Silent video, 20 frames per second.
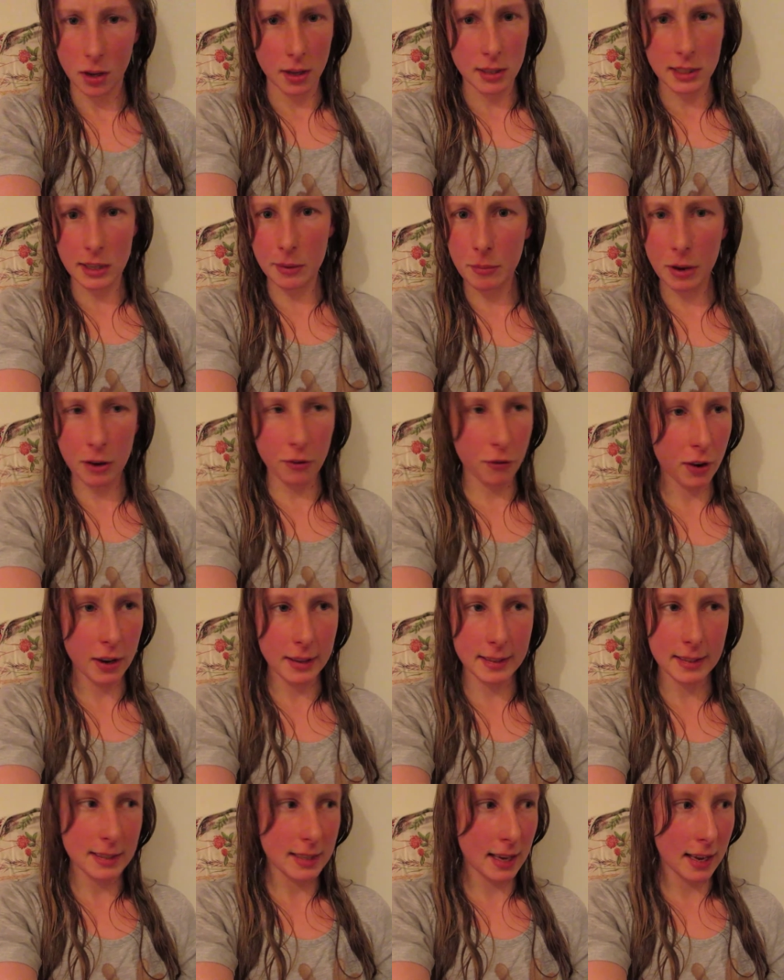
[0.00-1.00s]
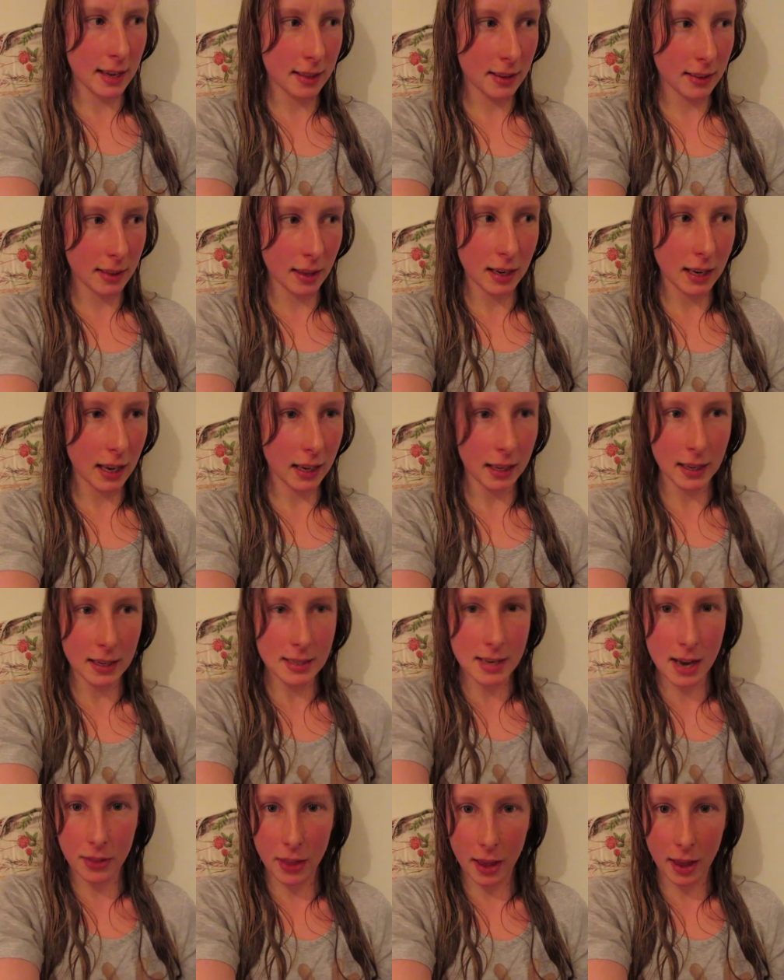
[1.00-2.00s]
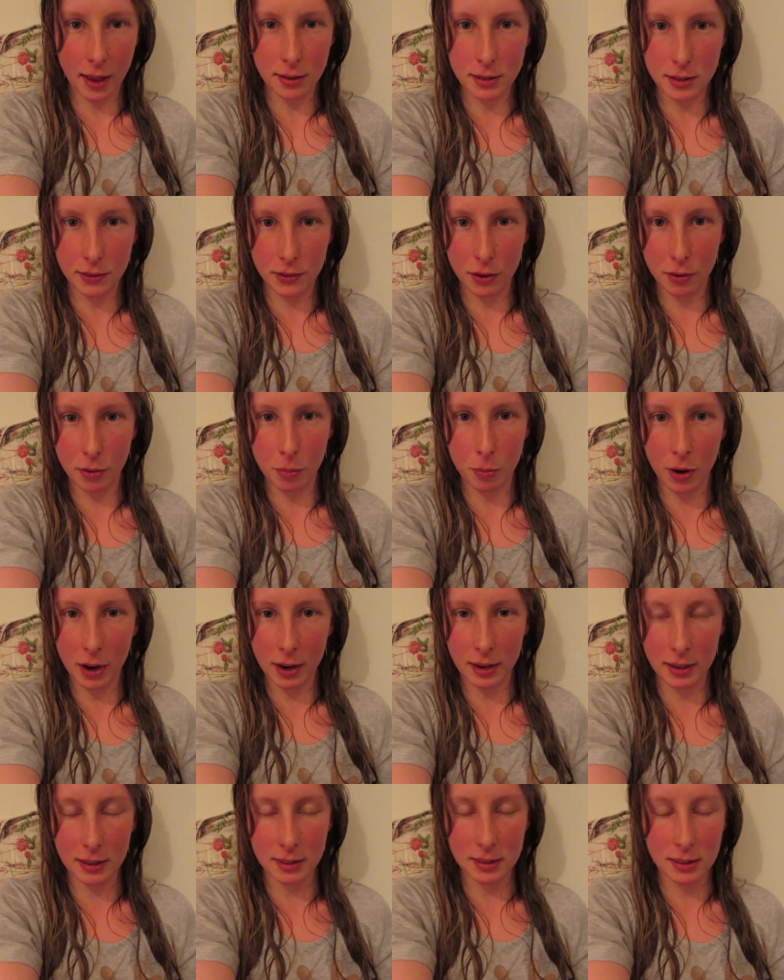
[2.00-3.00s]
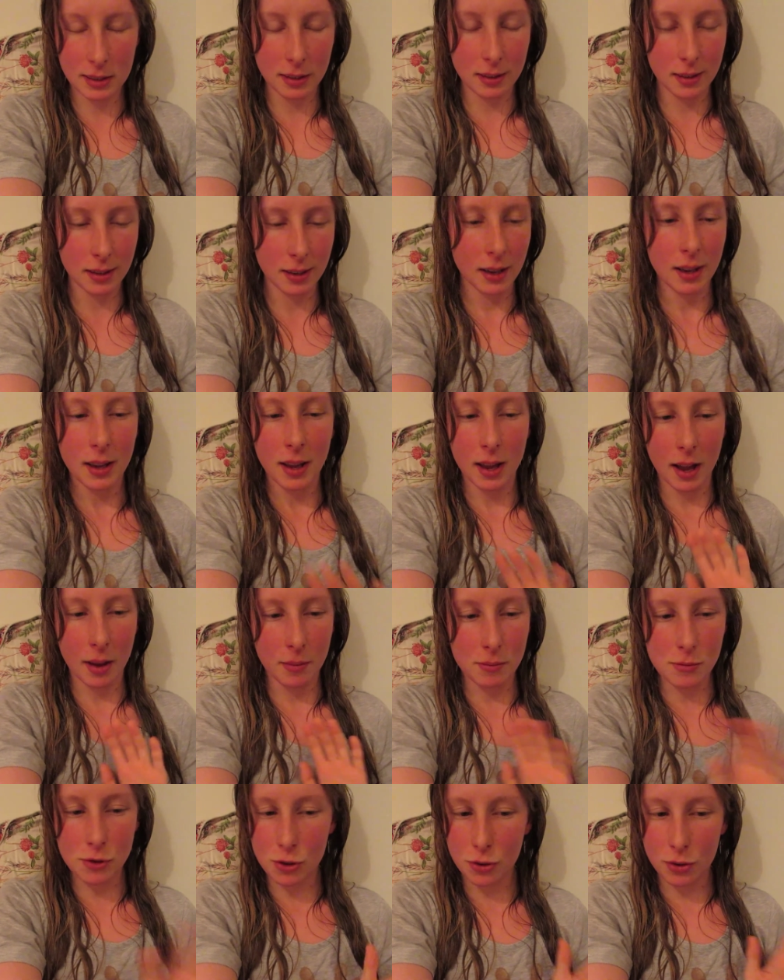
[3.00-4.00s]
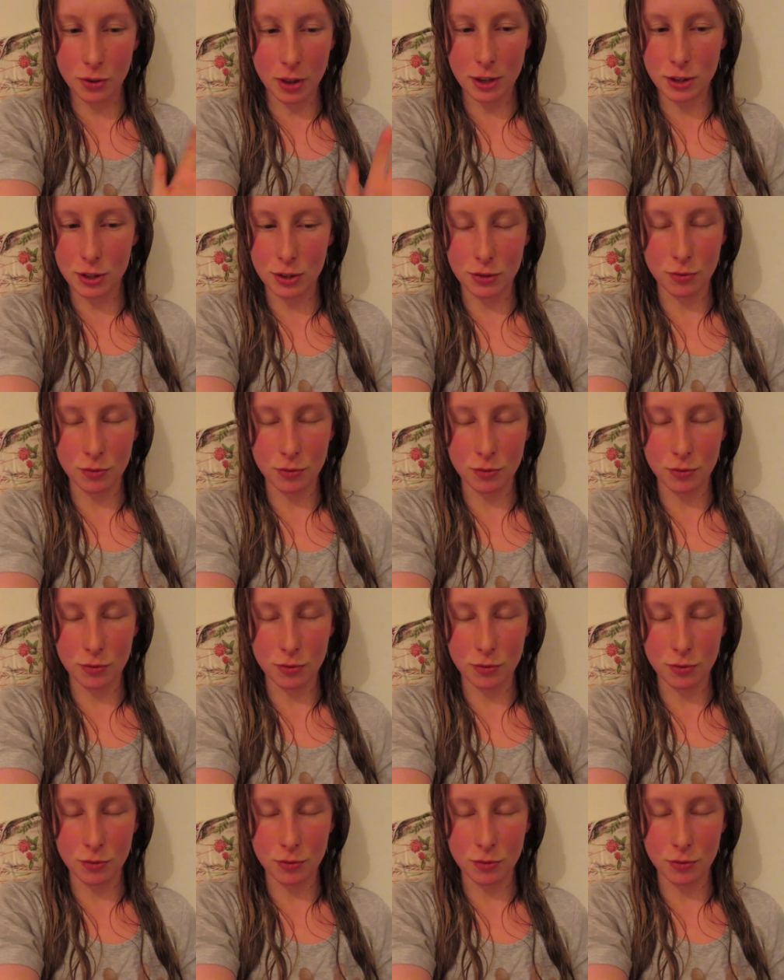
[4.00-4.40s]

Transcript: some of my friends say that they'd get kicked out of the house if they were pregnant and I'm sure they just